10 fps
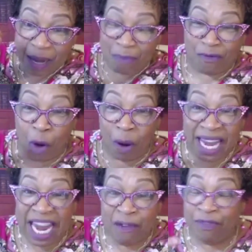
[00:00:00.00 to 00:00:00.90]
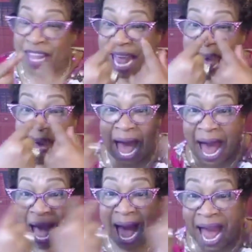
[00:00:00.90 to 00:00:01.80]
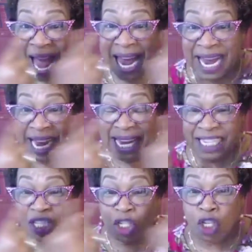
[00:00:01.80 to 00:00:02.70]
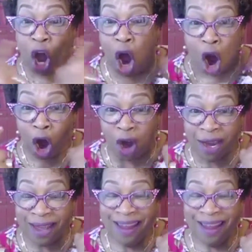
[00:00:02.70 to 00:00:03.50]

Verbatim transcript: For if the eye is dark,